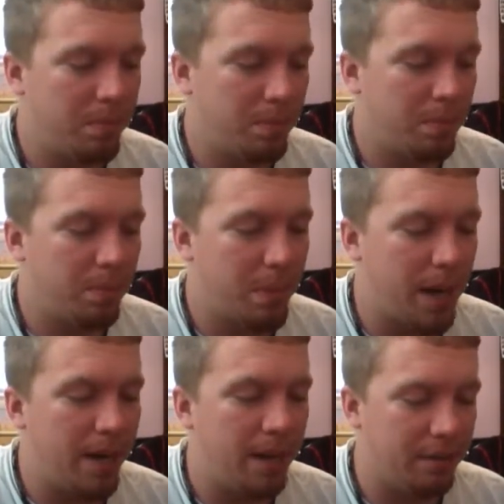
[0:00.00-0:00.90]

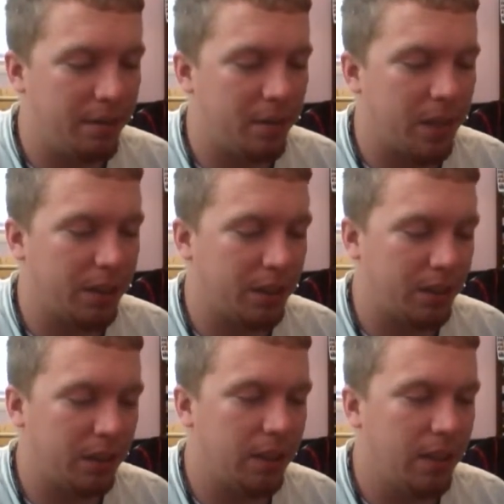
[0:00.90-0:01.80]
repetitive
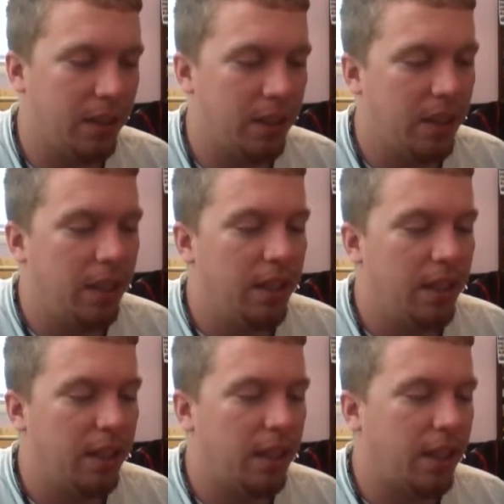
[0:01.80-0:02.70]
questions,
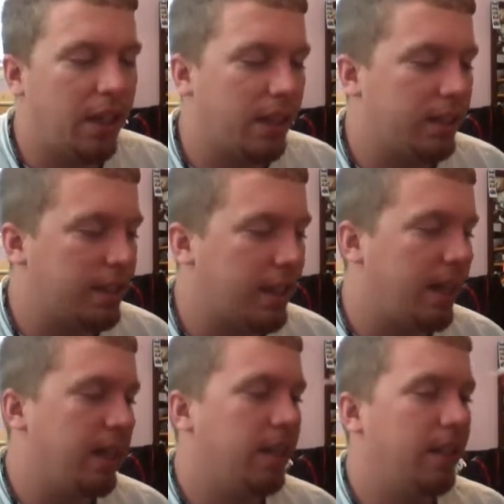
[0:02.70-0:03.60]
I'm gonna
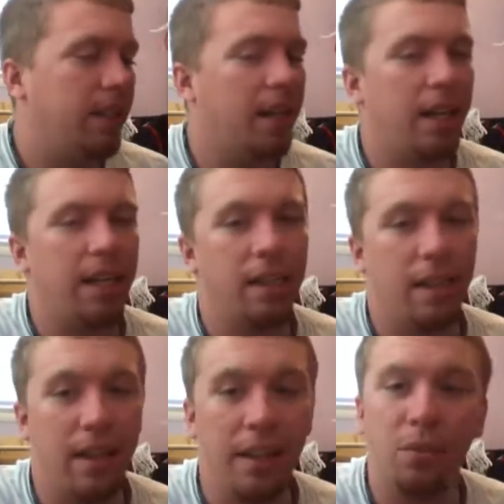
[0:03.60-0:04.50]
say that
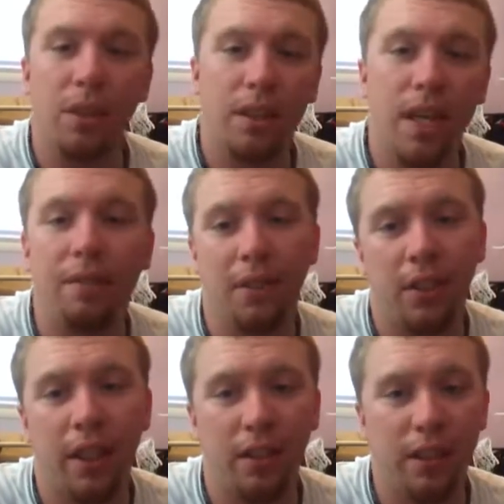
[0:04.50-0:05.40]
this one is not for
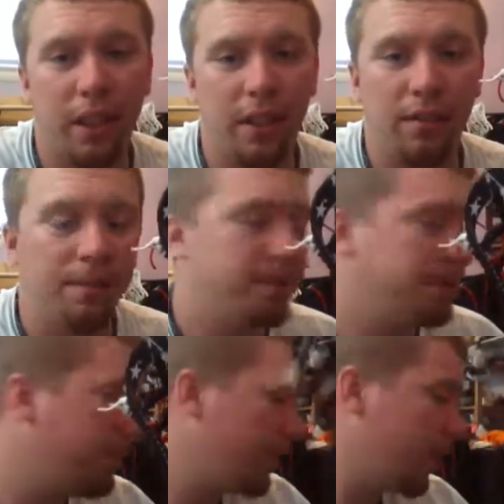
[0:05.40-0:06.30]
trader sale.
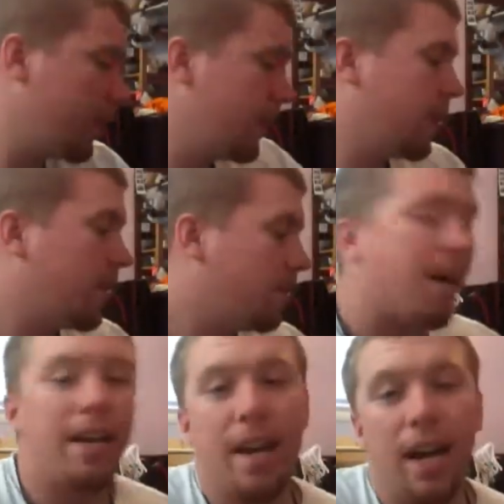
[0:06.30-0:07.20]

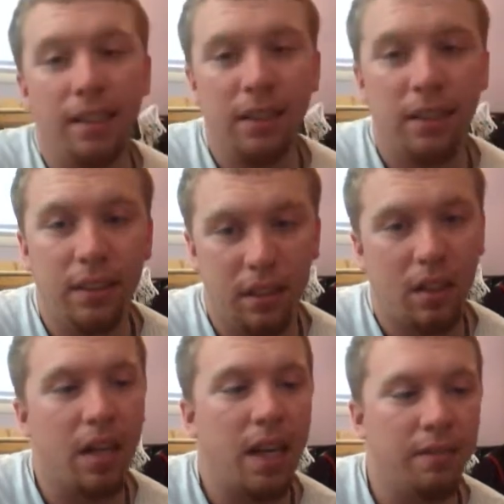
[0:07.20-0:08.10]
My Nazes
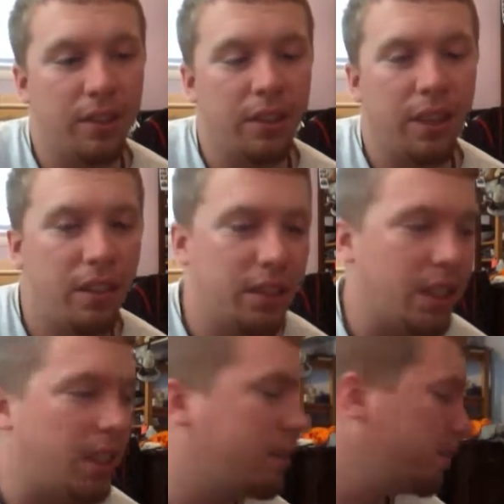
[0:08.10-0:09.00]
are not for trader
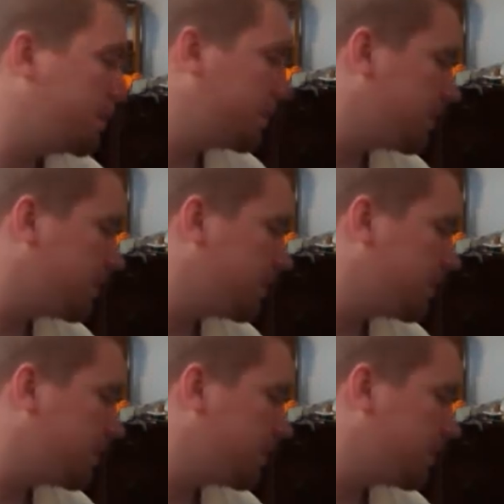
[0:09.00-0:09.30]
sale.